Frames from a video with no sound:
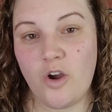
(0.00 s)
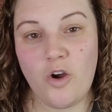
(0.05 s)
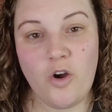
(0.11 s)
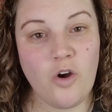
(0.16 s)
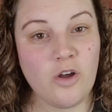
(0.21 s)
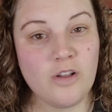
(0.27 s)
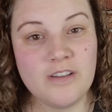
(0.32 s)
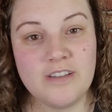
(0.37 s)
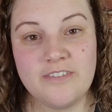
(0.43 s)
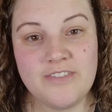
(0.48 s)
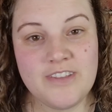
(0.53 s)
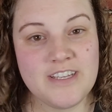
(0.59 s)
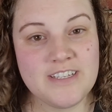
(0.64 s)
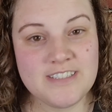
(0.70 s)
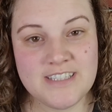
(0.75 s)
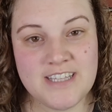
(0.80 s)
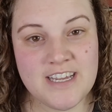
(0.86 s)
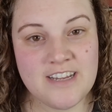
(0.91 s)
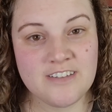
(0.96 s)
all of
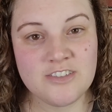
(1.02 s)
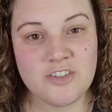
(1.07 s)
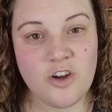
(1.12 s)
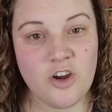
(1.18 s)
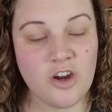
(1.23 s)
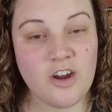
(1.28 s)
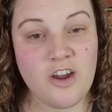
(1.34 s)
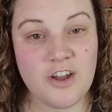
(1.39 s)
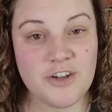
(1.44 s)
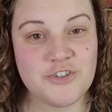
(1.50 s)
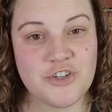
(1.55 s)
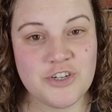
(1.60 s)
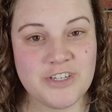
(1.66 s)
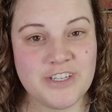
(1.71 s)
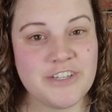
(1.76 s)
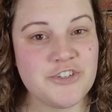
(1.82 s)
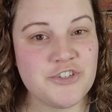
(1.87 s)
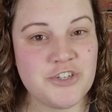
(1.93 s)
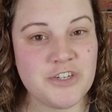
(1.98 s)
these things are
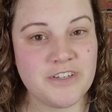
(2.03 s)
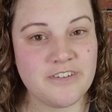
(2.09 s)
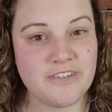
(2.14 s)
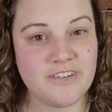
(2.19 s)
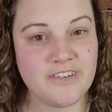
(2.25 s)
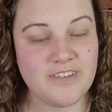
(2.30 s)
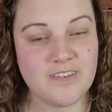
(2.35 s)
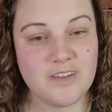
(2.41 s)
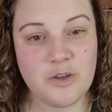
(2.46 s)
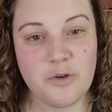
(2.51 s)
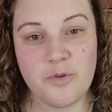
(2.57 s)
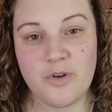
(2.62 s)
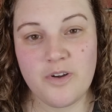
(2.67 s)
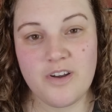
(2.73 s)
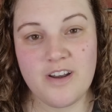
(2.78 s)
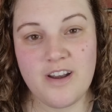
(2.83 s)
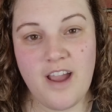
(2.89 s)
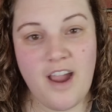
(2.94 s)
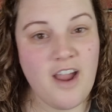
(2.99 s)
contradictions. So
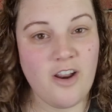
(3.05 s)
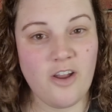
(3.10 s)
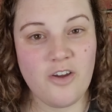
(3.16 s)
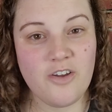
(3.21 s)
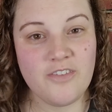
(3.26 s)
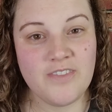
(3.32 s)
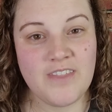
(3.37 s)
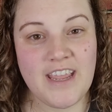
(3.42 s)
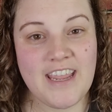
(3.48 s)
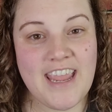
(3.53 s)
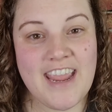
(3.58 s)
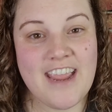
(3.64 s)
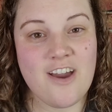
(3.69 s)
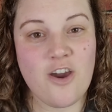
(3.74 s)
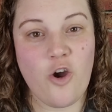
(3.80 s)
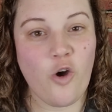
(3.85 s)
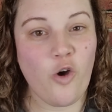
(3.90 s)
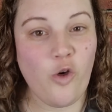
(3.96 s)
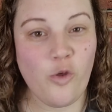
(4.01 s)
not they
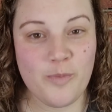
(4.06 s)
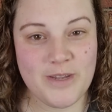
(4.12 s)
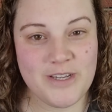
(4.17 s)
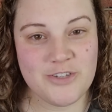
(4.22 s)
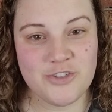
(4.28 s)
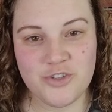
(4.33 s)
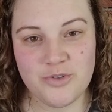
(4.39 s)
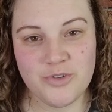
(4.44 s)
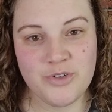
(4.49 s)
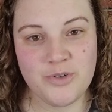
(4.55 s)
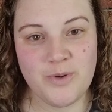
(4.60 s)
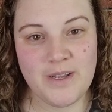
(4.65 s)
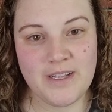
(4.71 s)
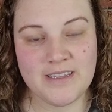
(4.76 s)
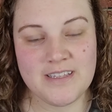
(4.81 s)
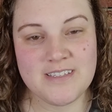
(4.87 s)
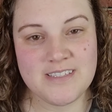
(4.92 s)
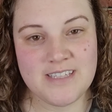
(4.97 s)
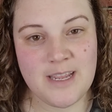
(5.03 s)
can't all be true
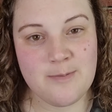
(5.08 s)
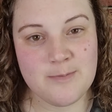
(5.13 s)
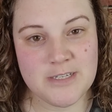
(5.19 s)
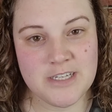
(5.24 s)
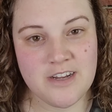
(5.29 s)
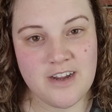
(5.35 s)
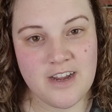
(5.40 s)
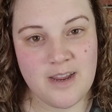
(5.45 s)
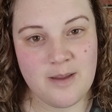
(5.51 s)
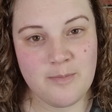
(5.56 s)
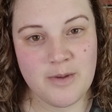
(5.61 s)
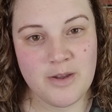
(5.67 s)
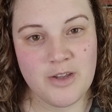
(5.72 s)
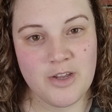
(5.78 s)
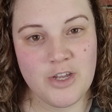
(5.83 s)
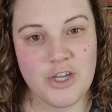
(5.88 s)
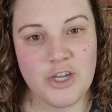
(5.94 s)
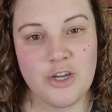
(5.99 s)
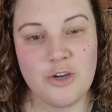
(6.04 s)
at the same time,
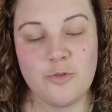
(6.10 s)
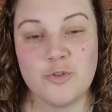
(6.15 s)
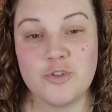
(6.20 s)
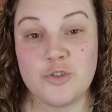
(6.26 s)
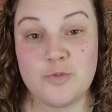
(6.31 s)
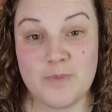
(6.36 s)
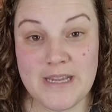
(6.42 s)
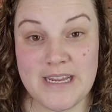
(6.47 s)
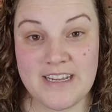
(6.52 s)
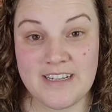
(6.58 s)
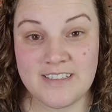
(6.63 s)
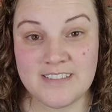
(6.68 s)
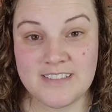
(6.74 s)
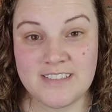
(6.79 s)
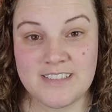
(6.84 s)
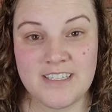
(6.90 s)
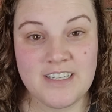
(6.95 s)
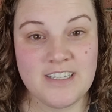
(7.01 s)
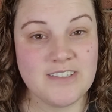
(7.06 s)
which
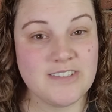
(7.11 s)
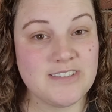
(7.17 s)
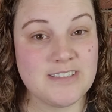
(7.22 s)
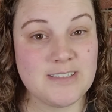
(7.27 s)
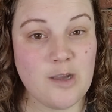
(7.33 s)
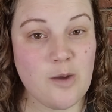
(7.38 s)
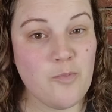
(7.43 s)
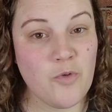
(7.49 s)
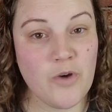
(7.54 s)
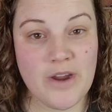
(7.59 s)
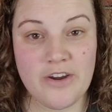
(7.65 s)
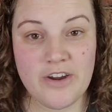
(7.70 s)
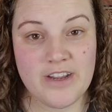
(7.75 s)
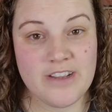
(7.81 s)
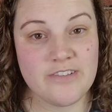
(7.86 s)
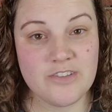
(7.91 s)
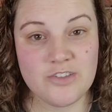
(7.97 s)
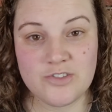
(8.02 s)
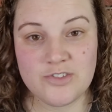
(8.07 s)
means somewhere
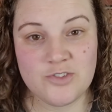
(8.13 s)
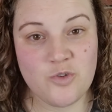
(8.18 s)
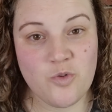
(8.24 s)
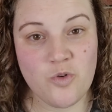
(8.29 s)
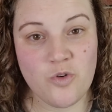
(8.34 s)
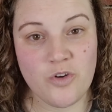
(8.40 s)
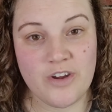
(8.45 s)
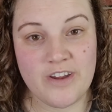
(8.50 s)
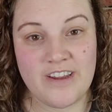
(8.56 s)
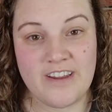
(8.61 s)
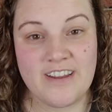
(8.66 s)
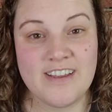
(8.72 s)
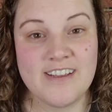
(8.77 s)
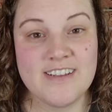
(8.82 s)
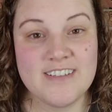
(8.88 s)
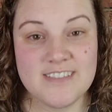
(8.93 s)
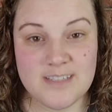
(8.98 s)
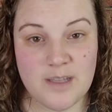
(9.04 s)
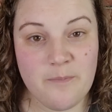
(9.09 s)
in the story
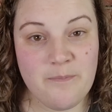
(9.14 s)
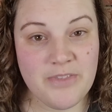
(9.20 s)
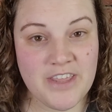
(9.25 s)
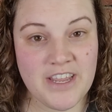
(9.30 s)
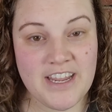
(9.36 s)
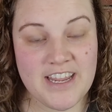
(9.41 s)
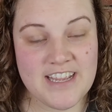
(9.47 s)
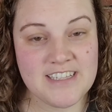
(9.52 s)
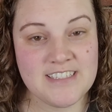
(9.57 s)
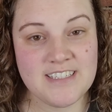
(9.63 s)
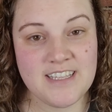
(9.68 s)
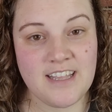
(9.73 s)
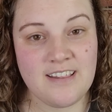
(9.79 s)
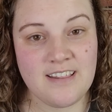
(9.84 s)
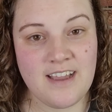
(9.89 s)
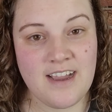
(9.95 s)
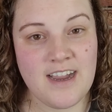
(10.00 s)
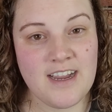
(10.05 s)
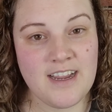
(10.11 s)
something is a
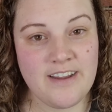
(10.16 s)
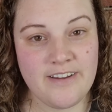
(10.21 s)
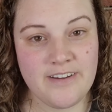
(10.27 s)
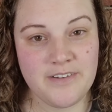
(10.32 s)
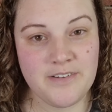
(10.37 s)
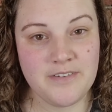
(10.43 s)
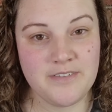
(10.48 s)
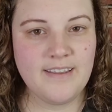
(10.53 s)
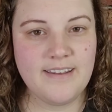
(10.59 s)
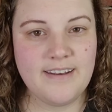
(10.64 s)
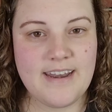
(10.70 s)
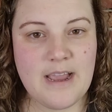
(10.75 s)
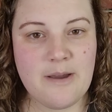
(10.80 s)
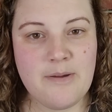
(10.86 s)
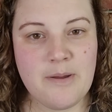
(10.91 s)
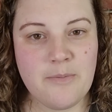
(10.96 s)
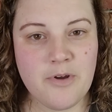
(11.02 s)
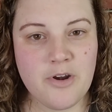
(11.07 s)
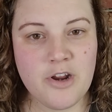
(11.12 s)
lie.
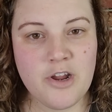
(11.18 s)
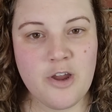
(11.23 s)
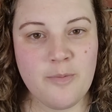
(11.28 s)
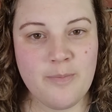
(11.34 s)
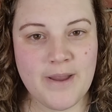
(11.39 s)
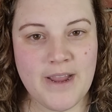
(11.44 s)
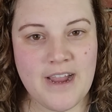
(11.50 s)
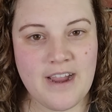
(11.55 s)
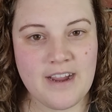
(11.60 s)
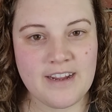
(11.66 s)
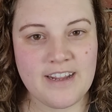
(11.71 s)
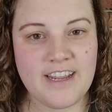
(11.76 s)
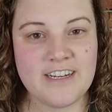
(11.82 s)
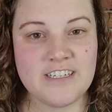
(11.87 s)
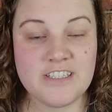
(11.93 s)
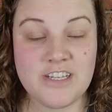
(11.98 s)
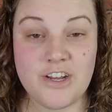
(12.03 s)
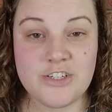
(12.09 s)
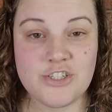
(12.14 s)
Now I want to go back
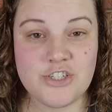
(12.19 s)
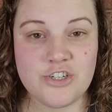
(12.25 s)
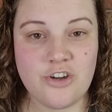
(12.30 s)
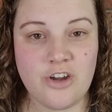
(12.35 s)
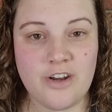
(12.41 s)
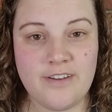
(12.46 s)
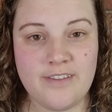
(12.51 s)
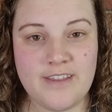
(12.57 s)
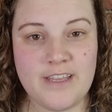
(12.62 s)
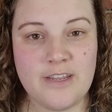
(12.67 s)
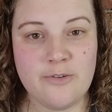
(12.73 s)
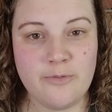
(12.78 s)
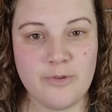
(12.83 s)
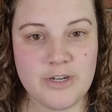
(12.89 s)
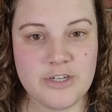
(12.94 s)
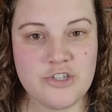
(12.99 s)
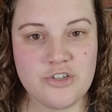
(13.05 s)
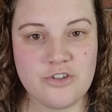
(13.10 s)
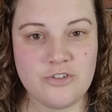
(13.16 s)
and touch on the
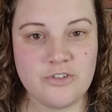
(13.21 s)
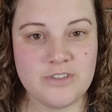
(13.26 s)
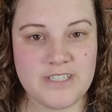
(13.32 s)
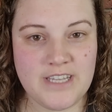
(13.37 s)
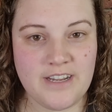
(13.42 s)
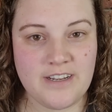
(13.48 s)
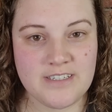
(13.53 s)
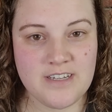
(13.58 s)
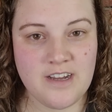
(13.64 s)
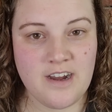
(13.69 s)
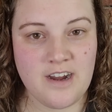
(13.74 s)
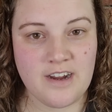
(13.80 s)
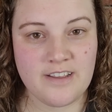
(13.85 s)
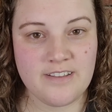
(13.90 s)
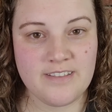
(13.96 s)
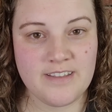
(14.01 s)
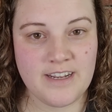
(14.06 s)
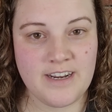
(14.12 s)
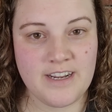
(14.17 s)
original
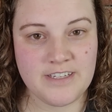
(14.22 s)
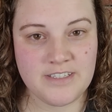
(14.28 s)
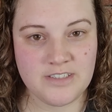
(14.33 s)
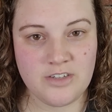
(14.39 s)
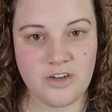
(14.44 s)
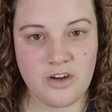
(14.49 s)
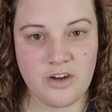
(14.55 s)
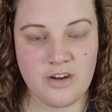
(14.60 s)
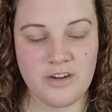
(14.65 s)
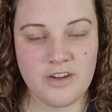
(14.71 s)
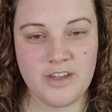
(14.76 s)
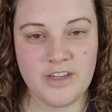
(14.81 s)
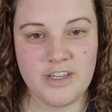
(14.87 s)
TikTok that I saw